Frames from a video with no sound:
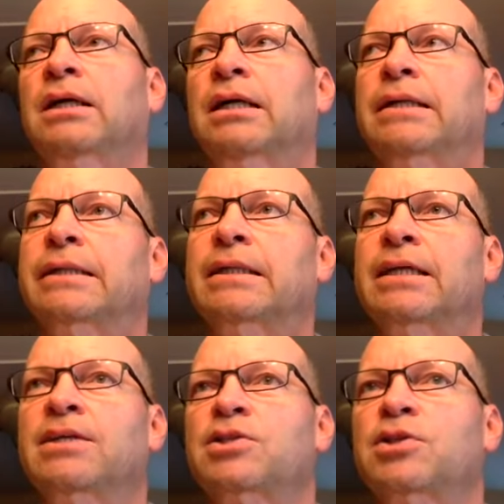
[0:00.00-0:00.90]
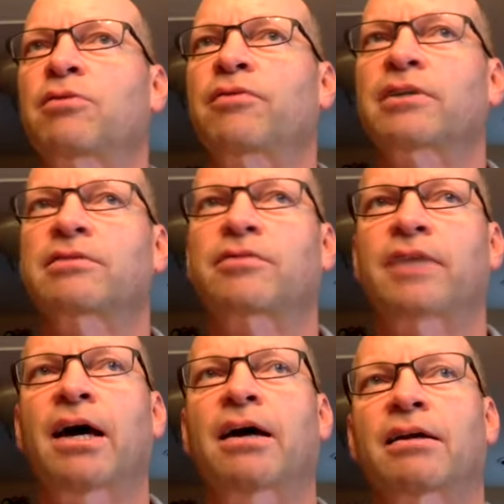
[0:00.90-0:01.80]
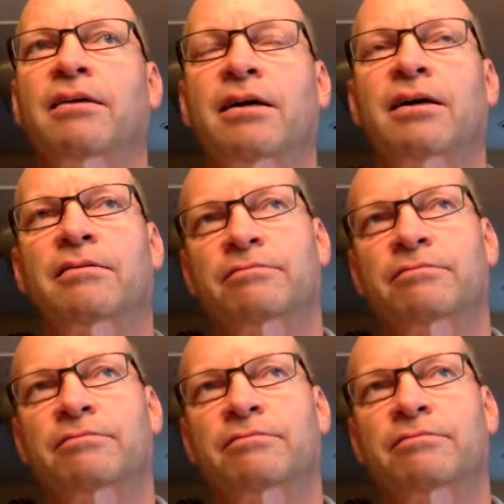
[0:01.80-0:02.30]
Uh, it's so effective for that, and uh,